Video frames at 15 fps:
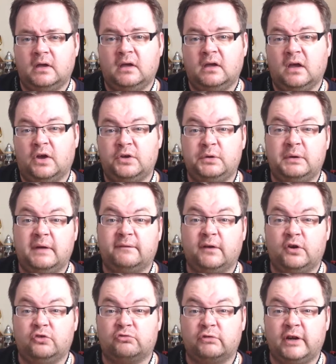Are
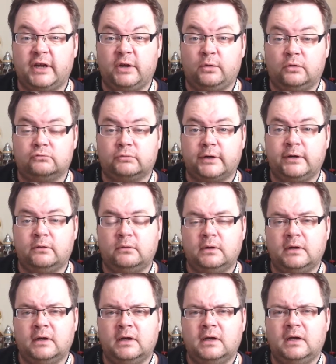UFOs really real?
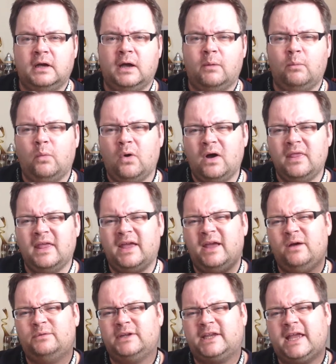And why the
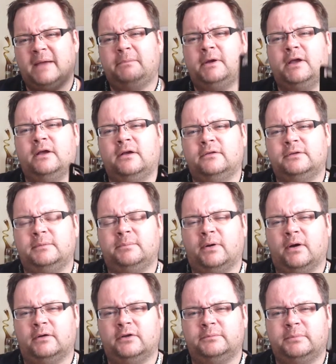hell do kamikaze
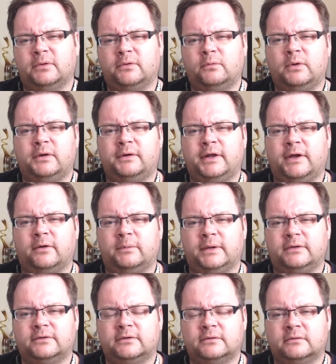pilots bother wearing
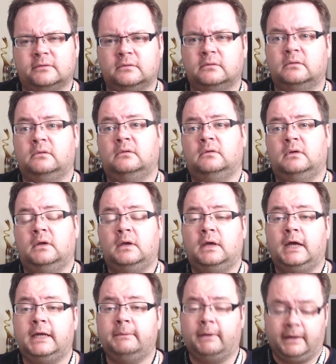helmets?
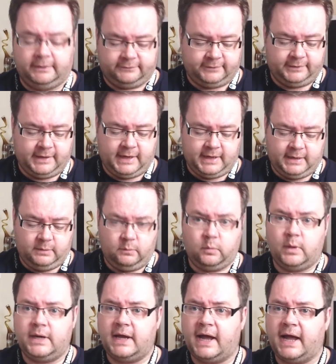Anyway, today
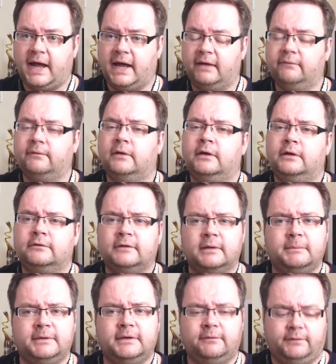we have something
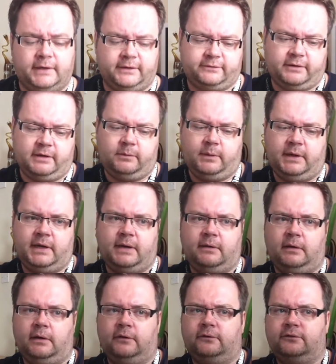a bit different actually.
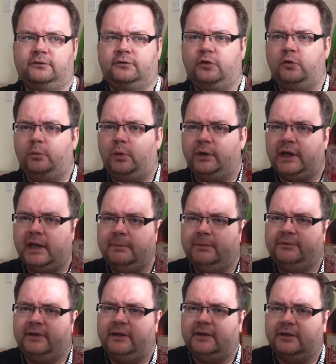It's
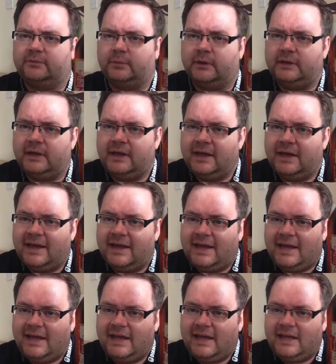2.8% this one.
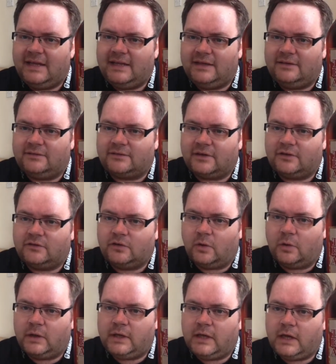It is
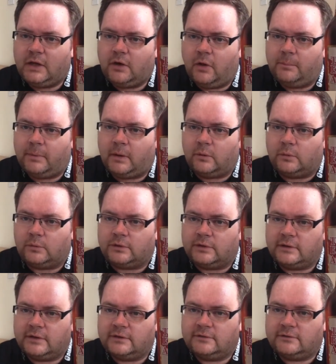Tolly Cobbold.
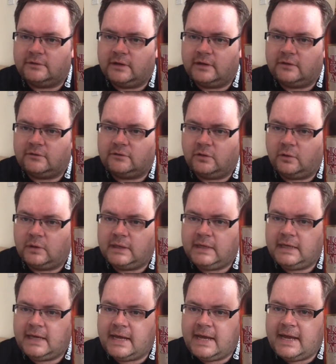That's
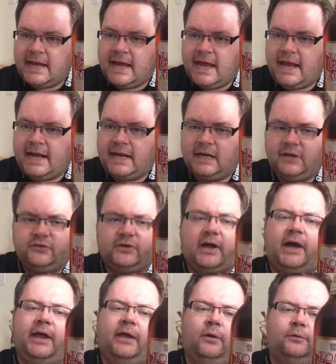Tolly English
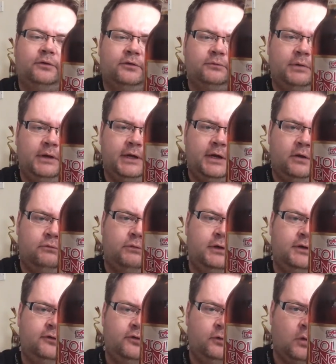Ale. Just quickly
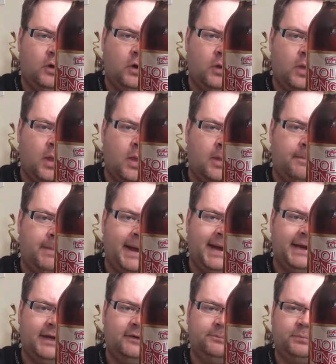read you on the
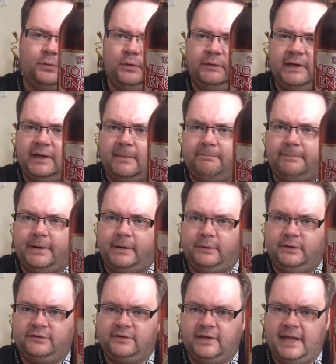back. It's brewed in
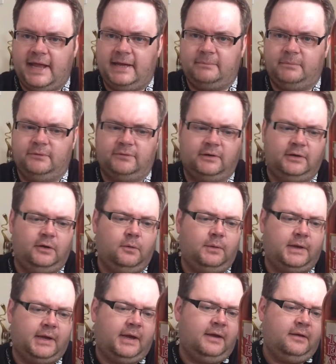Bury St Edmunds in the
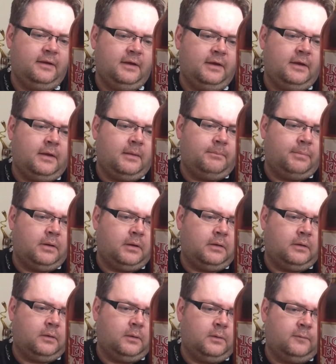UK,
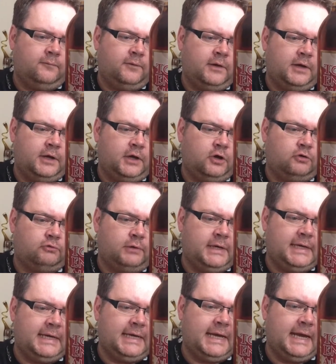part of
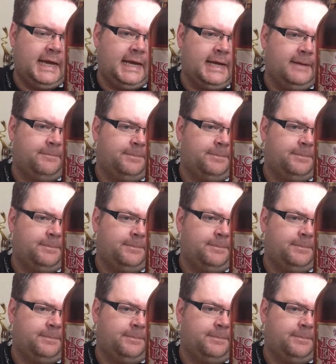Greene King.